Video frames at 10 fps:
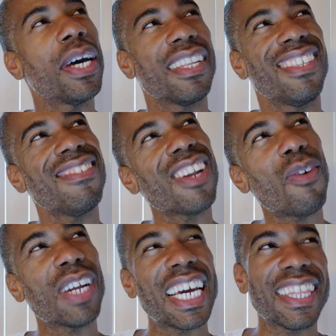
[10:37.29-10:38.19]
But you
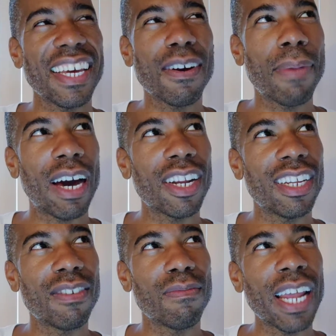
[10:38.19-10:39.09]
know, when I think about
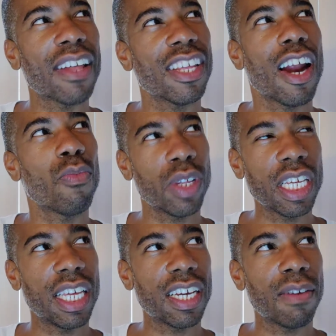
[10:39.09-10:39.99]
it, now that I'm
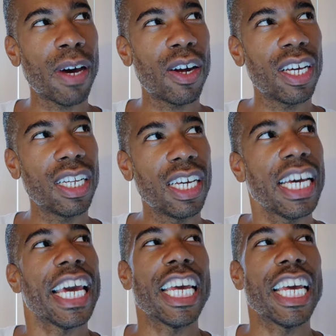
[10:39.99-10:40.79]
really thinking about it,